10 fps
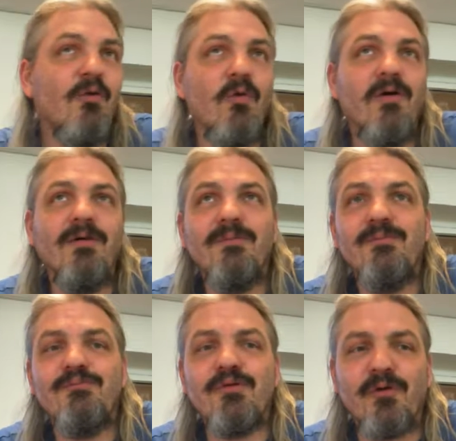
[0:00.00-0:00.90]
or
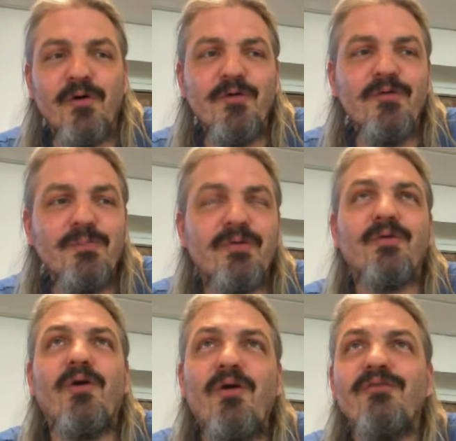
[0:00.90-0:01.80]

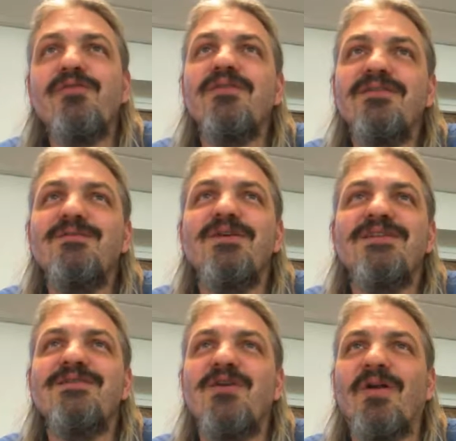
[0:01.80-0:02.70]

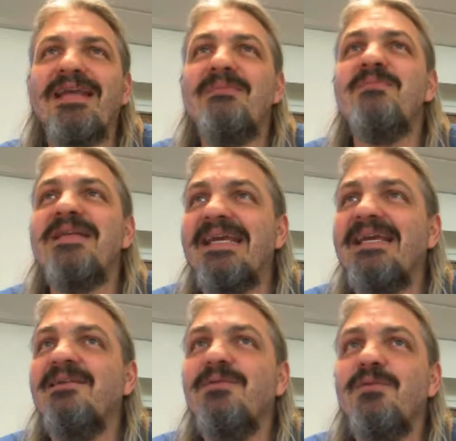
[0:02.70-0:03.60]

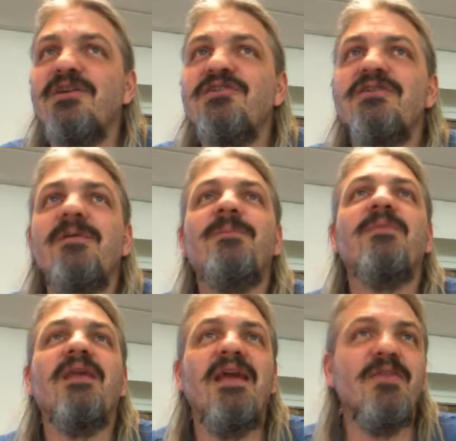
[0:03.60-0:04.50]
proprof.md, which
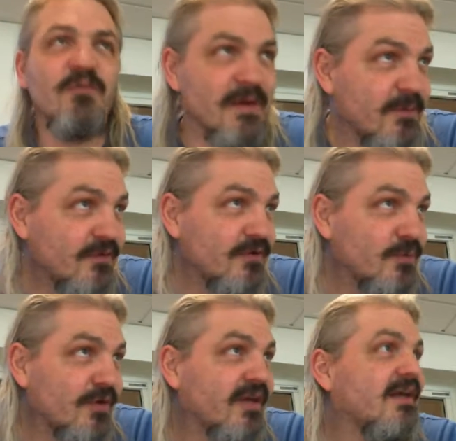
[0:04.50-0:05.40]
in the repos you're
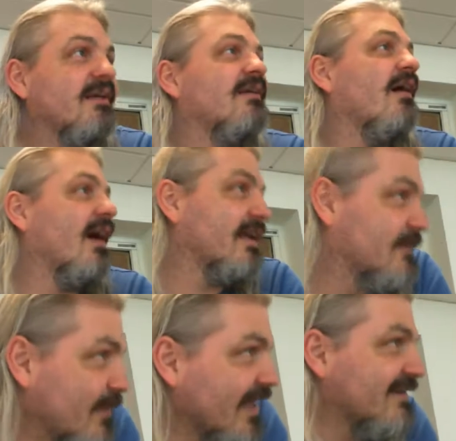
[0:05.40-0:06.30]
working in, I
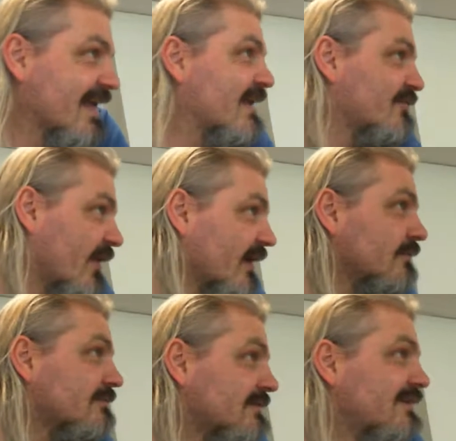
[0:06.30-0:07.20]
expect that
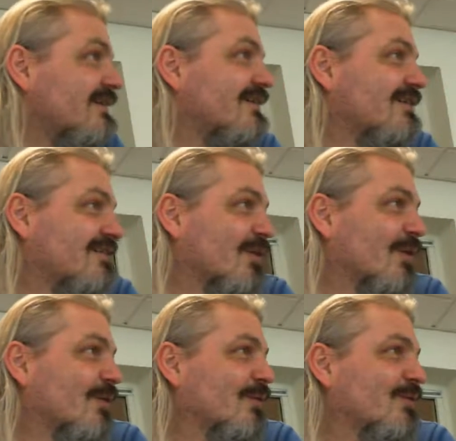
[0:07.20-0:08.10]
file.
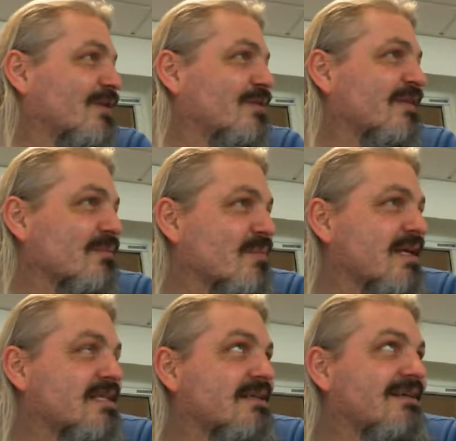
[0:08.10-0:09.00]
So you
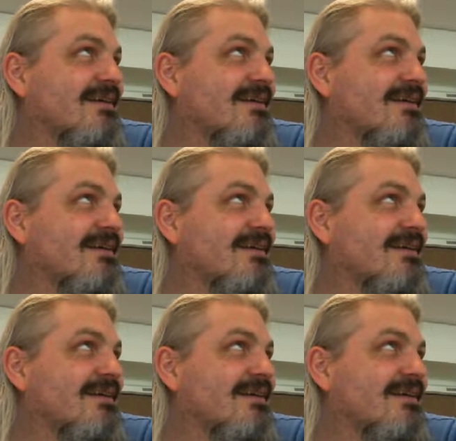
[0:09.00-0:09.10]
submit